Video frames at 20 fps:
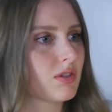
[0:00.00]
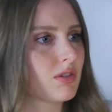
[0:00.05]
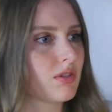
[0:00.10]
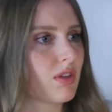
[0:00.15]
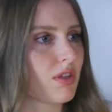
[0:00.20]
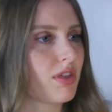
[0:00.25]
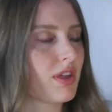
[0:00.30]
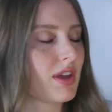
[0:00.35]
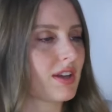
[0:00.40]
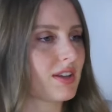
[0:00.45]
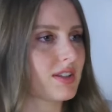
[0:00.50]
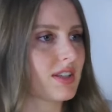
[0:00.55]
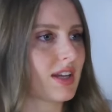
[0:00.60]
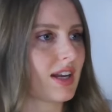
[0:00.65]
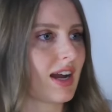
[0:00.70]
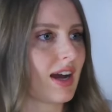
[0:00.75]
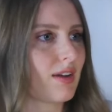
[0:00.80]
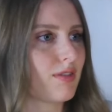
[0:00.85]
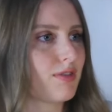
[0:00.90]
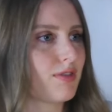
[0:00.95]
the things that
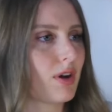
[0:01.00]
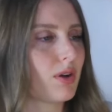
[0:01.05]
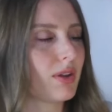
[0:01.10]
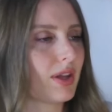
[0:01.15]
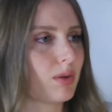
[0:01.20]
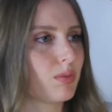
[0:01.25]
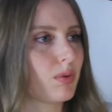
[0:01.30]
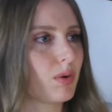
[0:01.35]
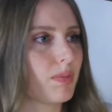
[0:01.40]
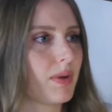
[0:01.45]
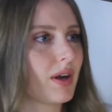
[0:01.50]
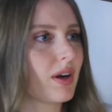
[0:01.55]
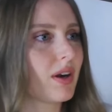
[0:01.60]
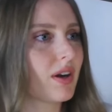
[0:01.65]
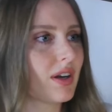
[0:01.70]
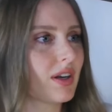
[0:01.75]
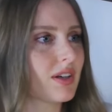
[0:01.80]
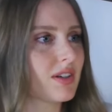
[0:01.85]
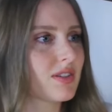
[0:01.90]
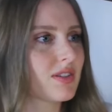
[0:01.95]
I felt like were
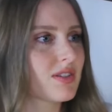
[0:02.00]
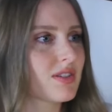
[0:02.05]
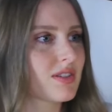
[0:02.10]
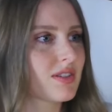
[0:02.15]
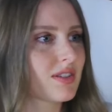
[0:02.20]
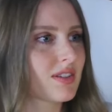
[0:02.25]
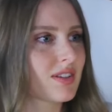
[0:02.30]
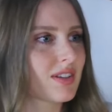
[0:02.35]
barriers.